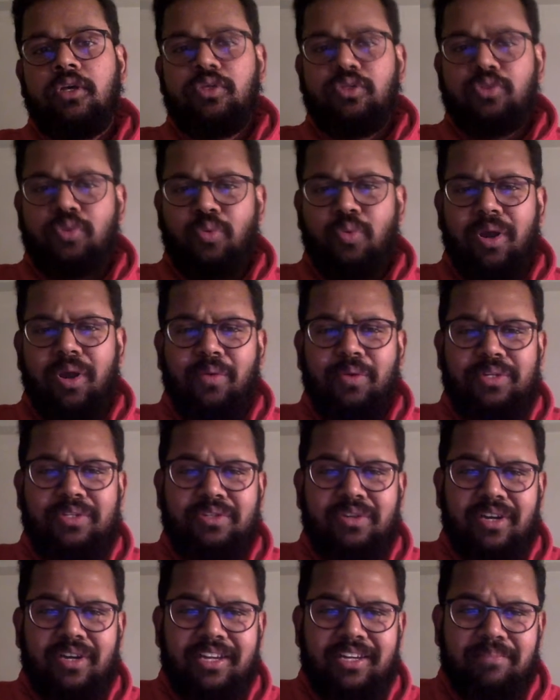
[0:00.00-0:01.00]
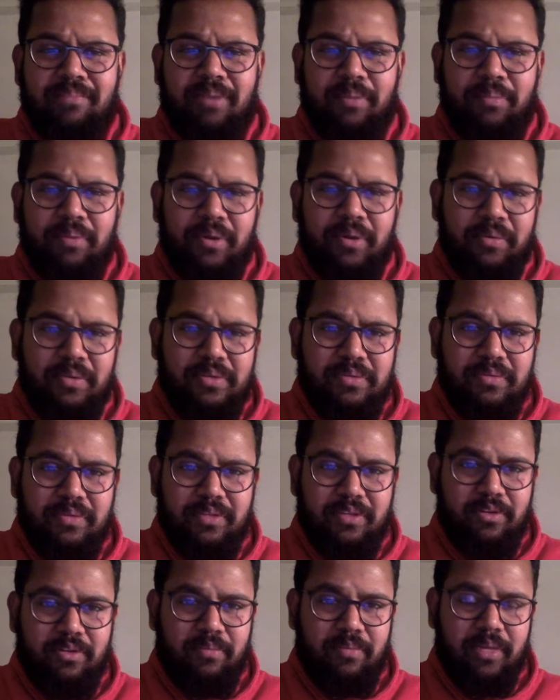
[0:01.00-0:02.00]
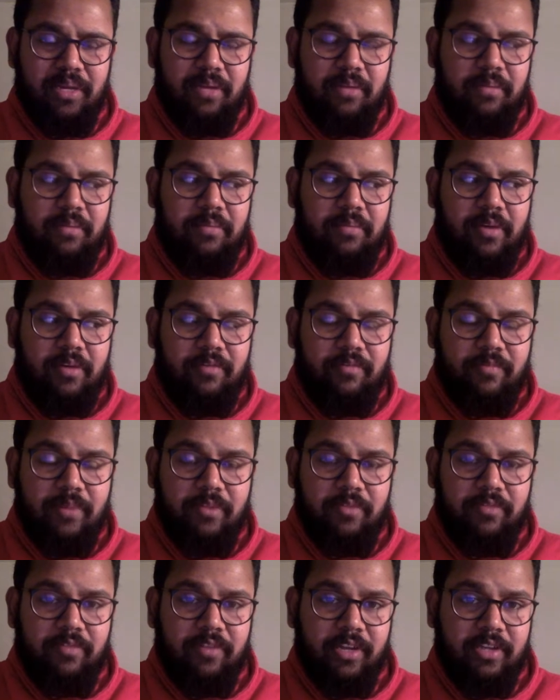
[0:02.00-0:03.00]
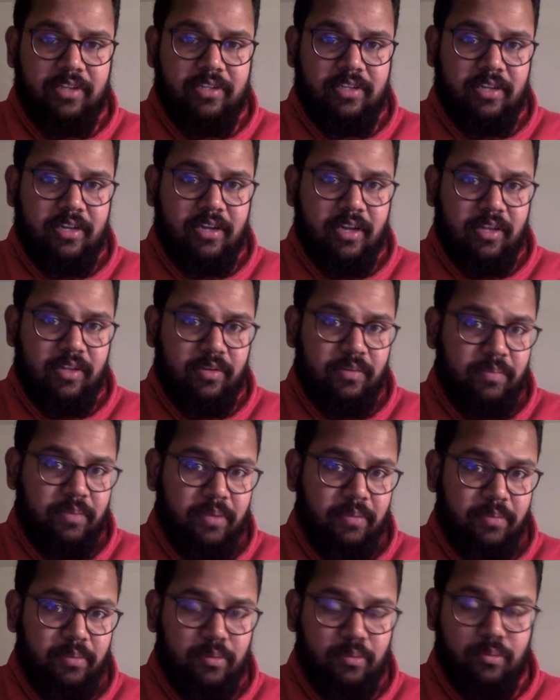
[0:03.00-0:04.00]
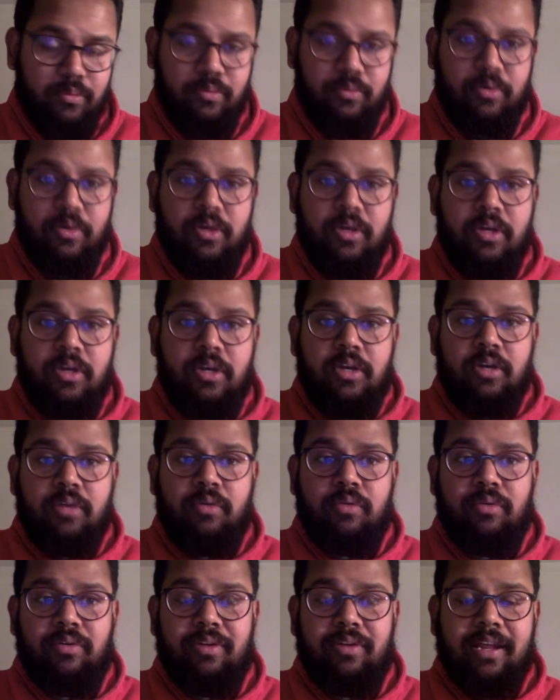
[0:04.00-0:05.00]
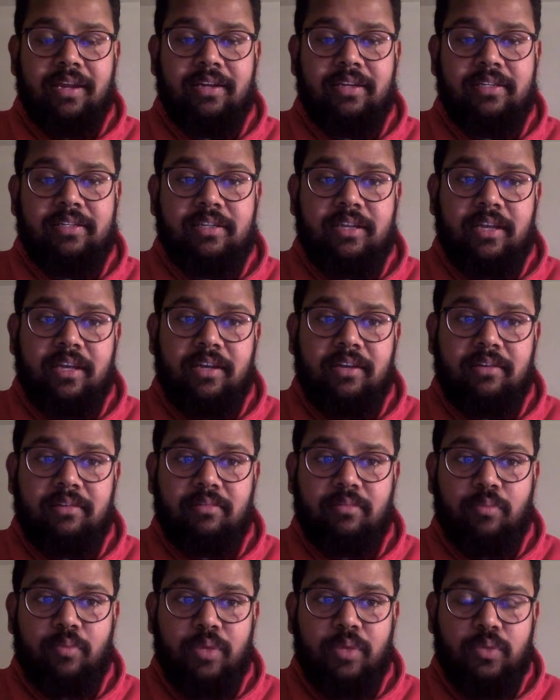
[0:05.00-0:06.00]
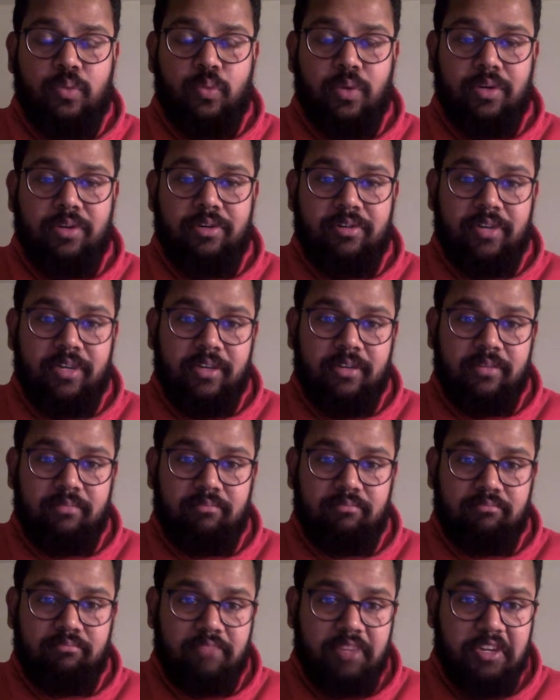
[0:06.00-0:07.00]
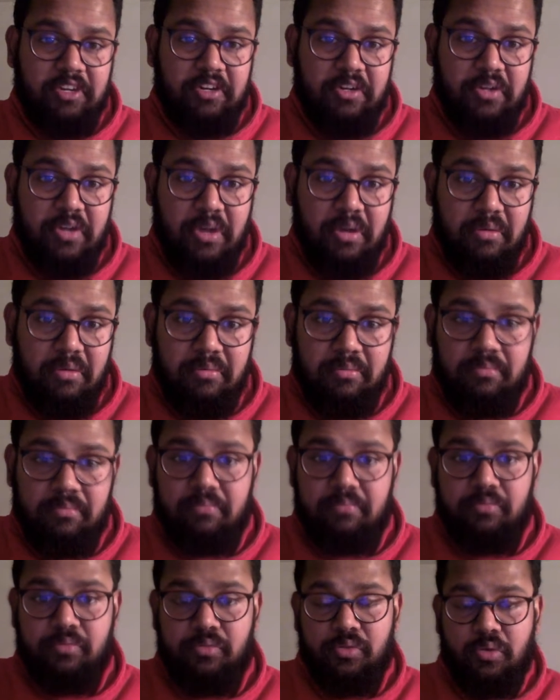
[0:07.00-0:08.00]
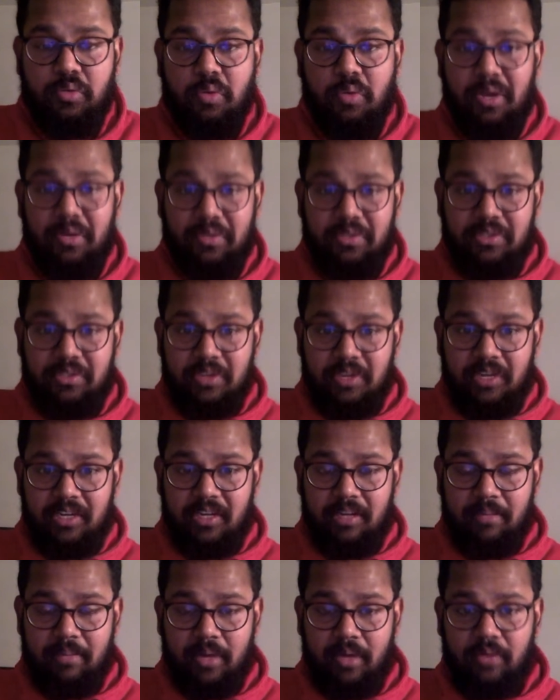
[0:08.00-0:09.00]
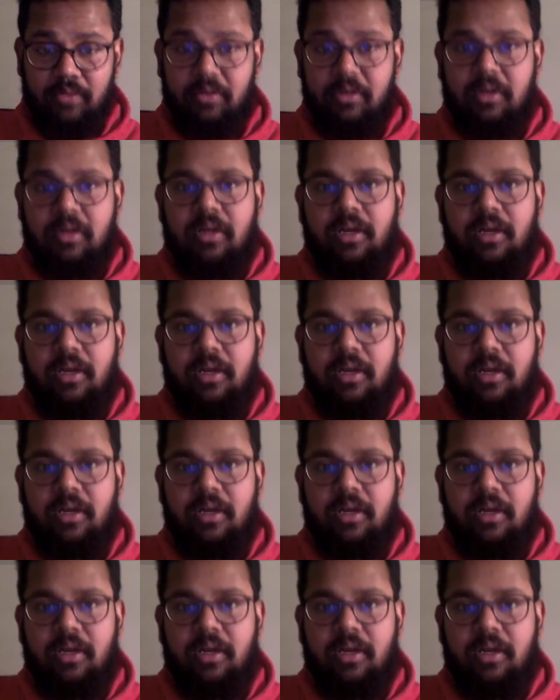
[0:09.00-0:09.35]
So what I was talking in my previous video, many of my friends and other people who couldn't understand was wondering, here you go. So what I was talking about,